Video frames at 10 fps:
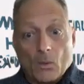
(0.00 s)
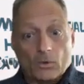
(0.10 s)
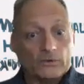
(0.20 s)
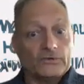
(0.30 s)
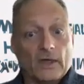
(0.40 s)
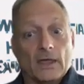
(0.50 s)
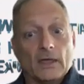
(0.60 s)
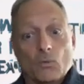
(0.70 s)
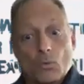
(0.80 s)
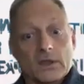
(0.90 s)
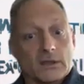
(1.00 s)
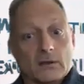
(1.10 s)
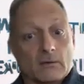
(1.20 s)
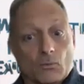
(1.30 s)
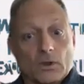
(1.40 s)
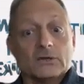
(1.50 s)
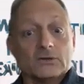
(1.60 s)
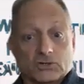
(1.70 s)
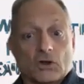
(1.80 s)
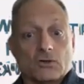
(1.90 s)
we're saying we
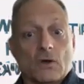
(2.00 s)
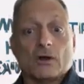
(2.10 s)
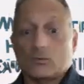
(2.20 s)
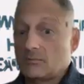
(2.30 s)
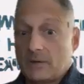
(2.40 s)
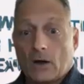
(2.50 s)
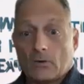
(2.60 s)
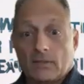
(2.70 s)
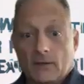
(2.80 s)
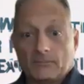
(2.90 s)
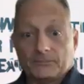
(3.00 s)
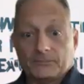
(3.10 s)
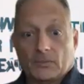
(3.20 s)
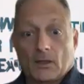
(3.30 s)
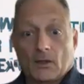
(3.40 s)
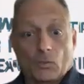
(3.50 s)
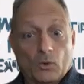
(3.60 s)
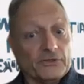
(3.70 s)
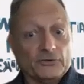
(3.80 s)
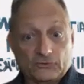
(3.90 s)
can show you how to empower them
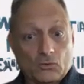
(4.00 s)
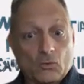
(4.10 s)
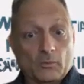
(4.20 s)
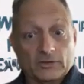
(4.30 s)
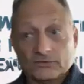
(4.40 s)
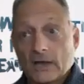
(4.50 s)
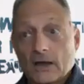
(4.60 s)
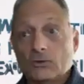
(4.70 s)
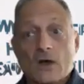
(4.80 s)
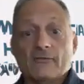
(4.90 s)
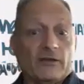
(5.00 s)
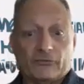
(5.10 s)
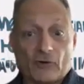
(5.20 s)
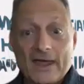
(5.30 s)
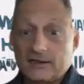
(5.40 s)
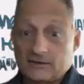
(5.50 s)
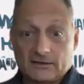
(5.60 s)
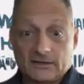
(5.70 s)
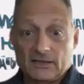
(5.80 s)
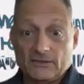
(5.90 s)
with this tool, because now you have a friend
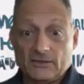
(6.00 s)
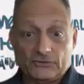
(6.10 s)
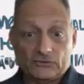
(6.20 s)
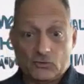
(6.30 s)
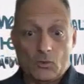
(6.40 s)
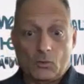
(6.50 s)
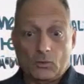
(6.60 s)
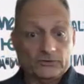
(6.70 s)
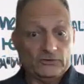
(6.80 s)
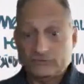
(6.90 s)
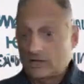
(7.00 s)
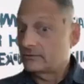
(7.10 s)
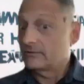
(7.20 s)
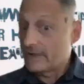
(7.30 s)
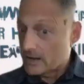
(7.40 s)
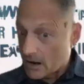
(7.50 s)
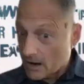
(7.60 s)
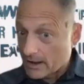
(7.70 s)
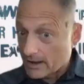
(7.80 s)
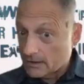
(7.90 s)
in this tool, which is generative
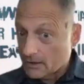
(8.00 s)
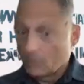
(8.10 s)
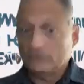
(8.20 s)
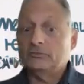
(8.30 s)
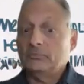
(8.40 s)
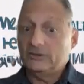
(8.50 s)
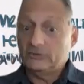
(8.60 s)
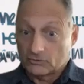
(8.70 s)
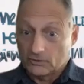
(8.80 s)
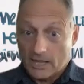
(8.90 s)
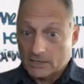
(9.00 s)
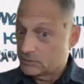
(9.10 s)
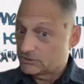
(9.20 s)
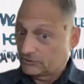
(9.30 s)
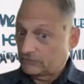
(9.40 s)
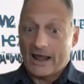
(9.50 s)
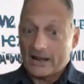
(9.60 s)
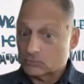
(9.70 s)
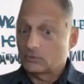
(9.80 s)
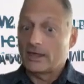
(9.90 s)
AI, which speaks your language. It's
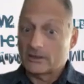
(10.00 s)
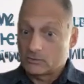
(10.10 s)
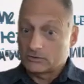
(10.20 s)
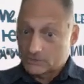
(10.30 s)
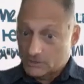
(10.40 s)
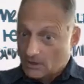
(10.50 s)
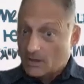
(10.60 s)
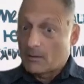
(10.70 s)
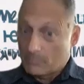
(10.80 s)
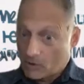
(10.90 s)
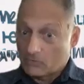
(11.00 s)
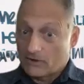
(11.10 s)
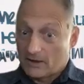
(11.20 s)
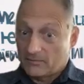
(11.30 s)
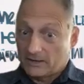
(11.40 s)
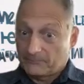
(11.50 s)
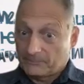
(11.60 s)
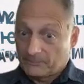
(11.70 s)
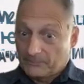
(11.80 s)
natural language programming.